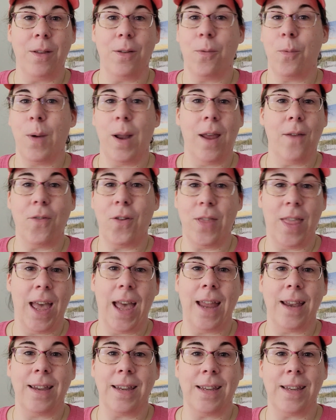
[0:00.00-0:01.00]
whatever
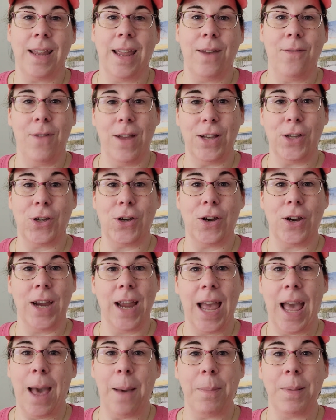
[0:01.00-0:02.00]
that adventure
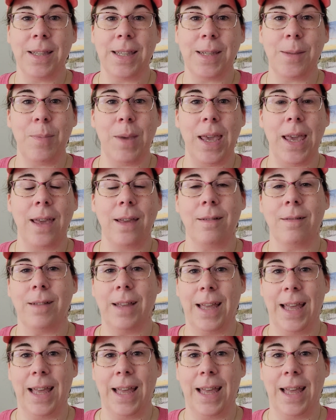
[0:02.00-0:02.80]
happens to be.